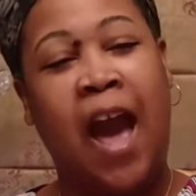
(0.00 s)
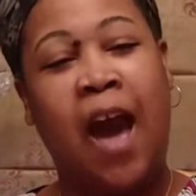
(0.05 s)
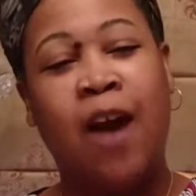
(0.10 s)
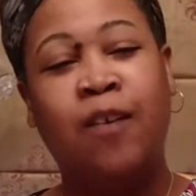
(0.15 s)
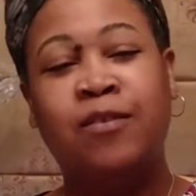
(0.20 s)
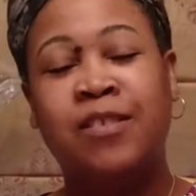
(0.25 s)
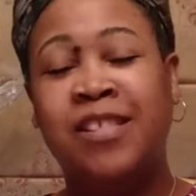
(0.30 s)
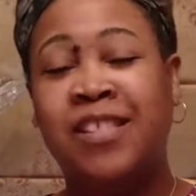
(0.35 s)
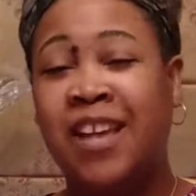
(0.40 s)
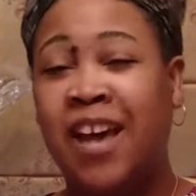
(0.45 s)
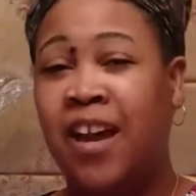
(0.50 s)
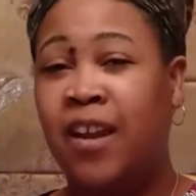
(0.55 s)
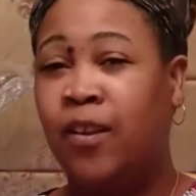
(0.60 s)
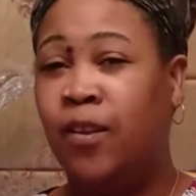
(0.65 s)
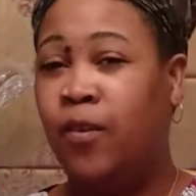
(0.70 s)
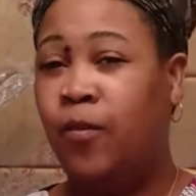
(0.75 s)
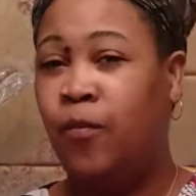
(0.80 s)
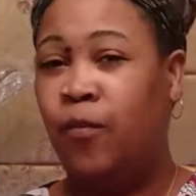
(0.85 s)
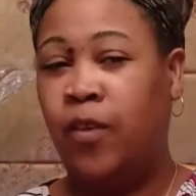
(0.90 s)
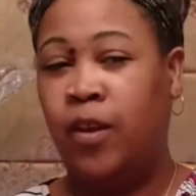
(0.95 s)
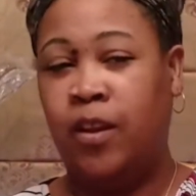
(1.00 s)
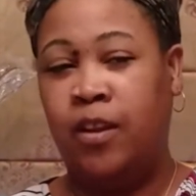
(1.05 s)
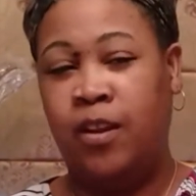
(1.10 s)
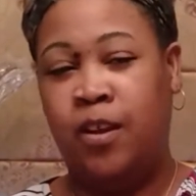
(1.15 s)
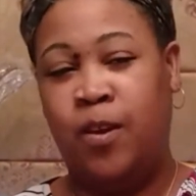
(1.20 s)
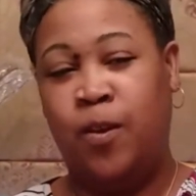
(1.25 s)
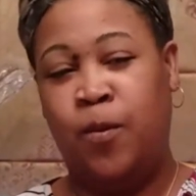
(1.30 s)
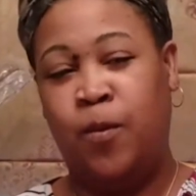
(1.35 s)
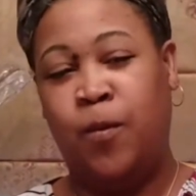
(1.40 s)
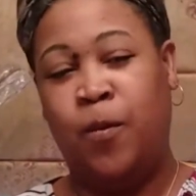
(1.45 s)
outside the
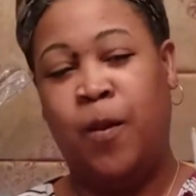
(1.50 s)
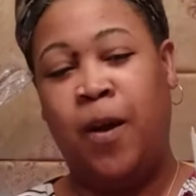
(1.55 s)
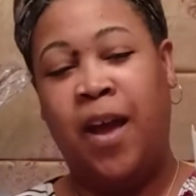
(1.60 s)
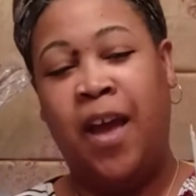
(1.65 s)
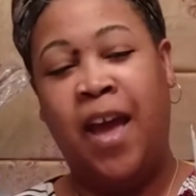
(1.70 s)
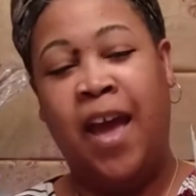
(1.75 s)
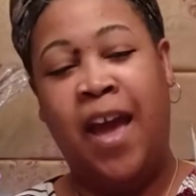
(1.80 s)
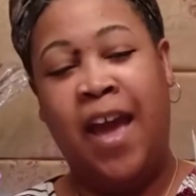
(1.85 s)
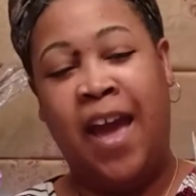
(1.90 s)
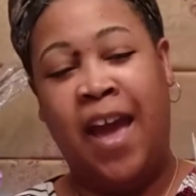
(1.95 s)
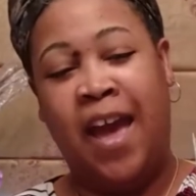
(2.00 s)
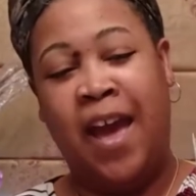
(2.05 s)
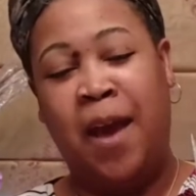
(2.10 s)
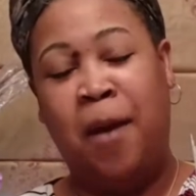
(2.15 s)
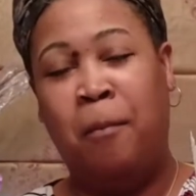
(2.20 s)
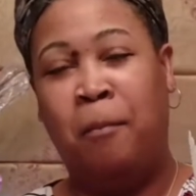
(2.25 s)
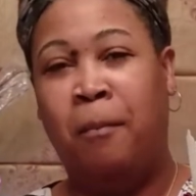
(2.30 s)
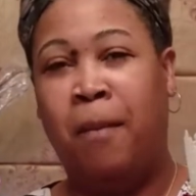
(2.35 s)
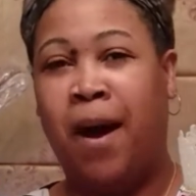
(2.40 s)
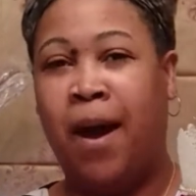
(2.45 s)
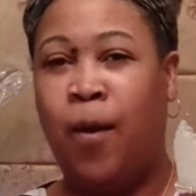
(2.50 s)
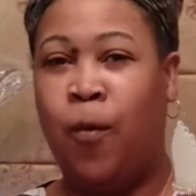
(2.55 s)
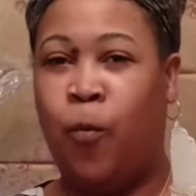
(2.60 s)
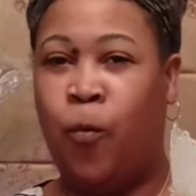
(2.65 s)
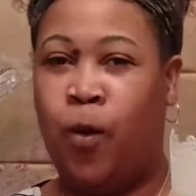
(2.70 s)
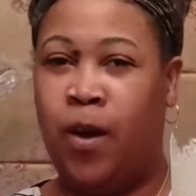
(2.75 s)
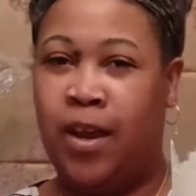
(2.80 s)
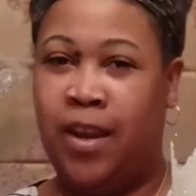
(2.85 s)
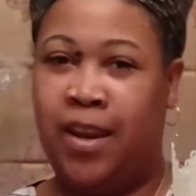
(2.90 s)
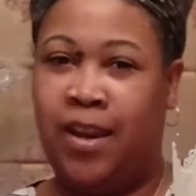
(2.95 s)
venue at my
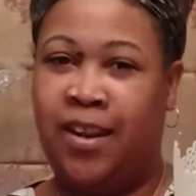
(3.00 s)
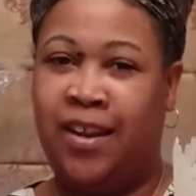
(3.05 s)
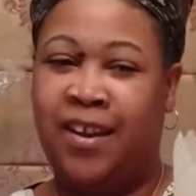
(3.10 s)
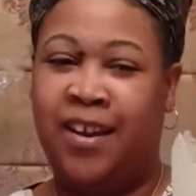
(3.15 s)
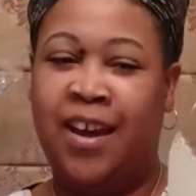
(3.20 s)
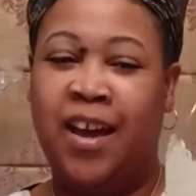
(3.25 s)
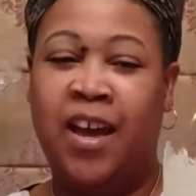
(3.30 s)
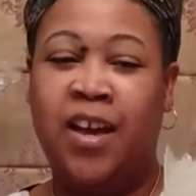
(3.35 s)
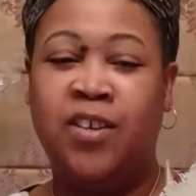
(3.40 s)
wedding.